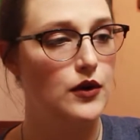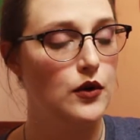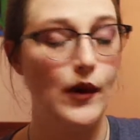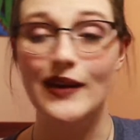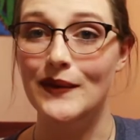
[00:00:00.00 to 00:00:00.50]

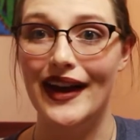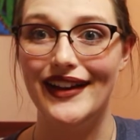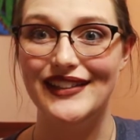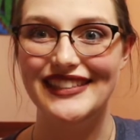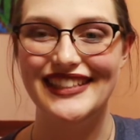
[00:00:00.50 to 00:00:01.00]
Wet n
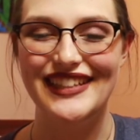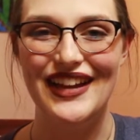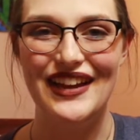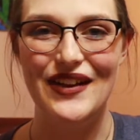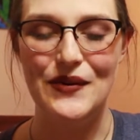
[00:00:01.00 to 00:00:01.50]
Wild
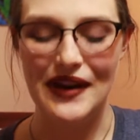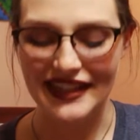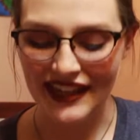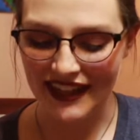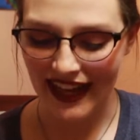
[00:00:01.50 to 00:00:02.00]

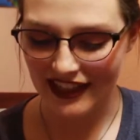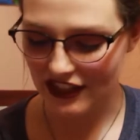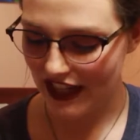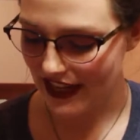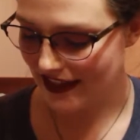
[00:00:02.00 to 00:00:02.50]
Walking on
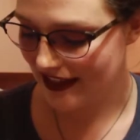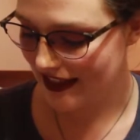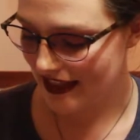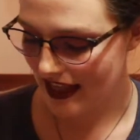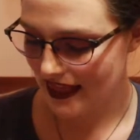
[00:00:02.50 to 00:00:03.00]

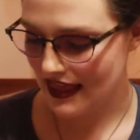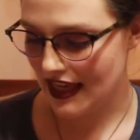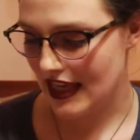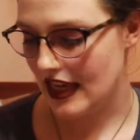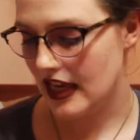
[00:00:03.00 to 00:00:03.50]
Eggshells,
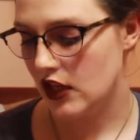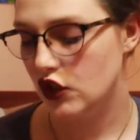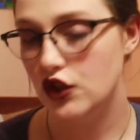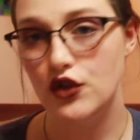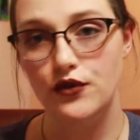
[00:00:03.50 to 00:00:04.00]
the
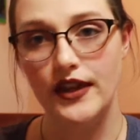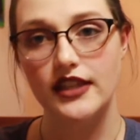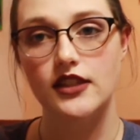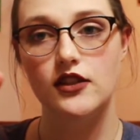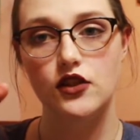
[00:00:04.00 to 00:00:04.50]
Too
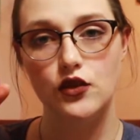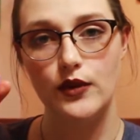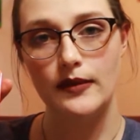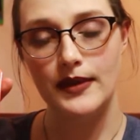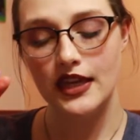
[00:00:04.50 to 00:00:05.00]
Faced
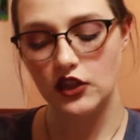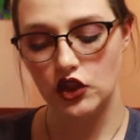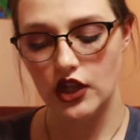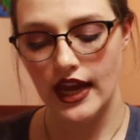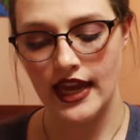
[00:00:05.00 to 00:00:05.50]
Sweet Peach,